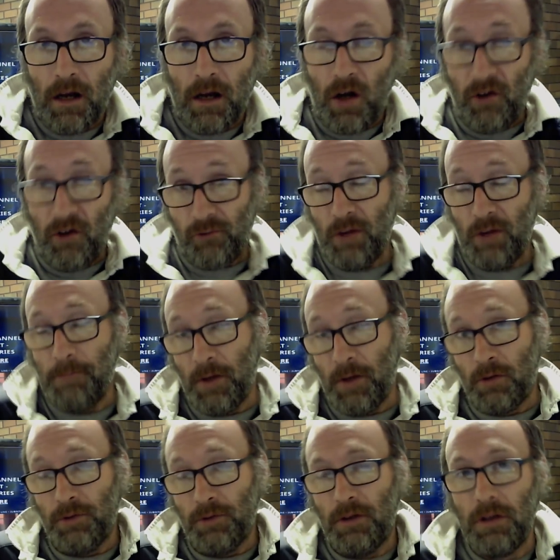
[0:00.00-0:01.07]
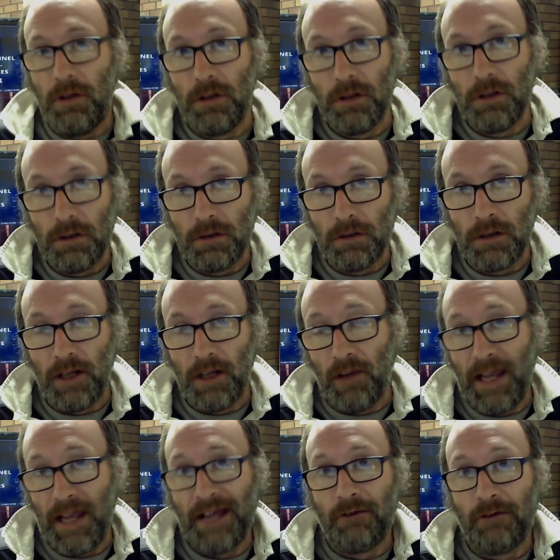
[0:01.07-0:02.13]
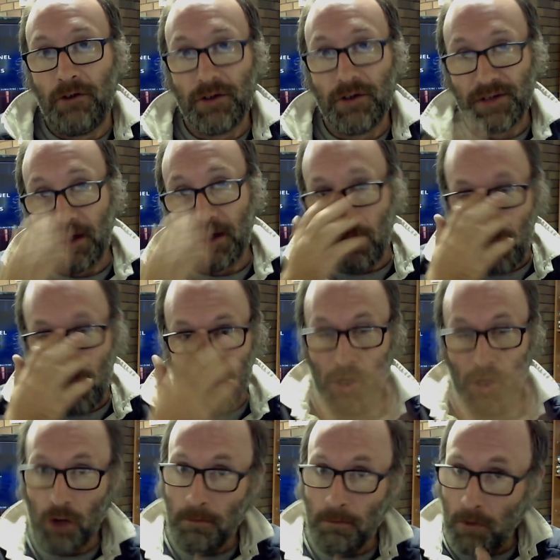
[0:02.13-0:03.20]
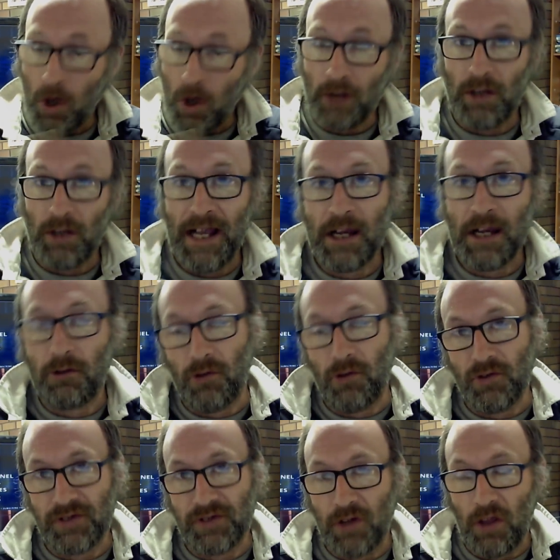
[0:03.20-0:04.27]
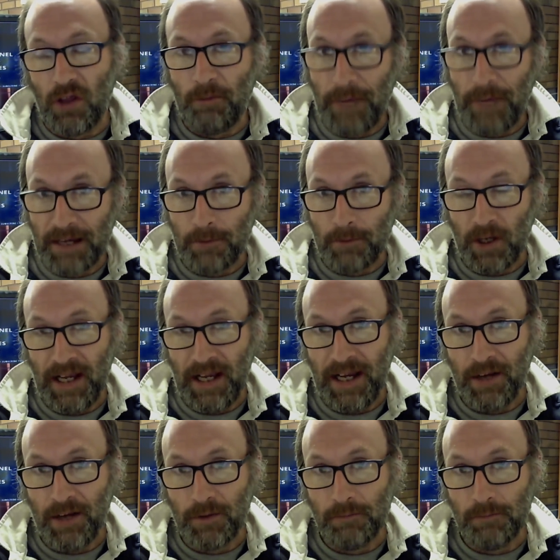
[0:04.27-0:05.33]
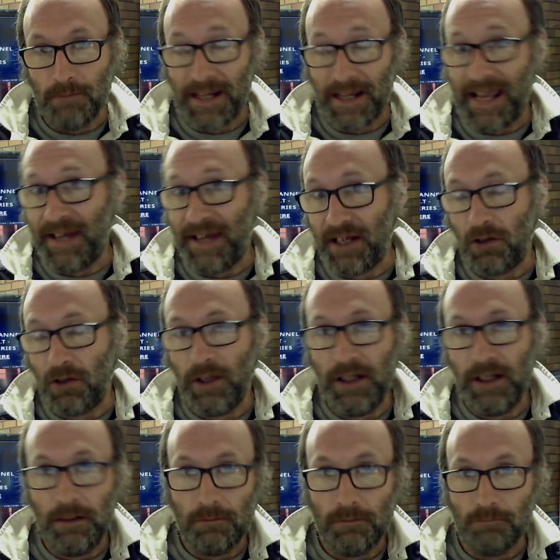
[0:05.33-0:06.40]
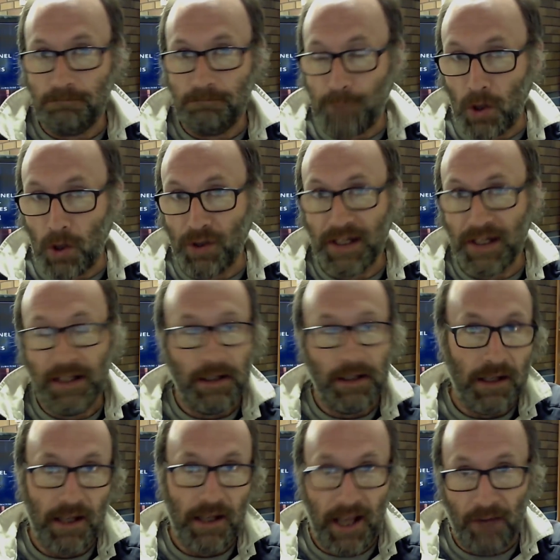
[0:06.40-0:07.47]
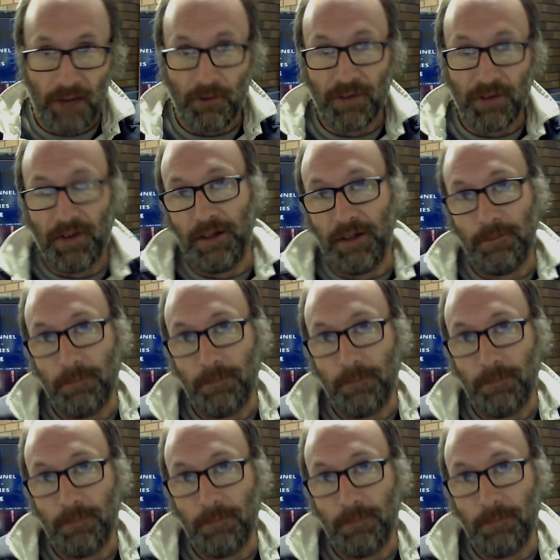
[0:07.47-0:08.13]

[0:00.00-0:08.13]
I've rebuilt a Land Cruiser. I know my Land Cruiser like the back of my hand. Mechanically, body, everything.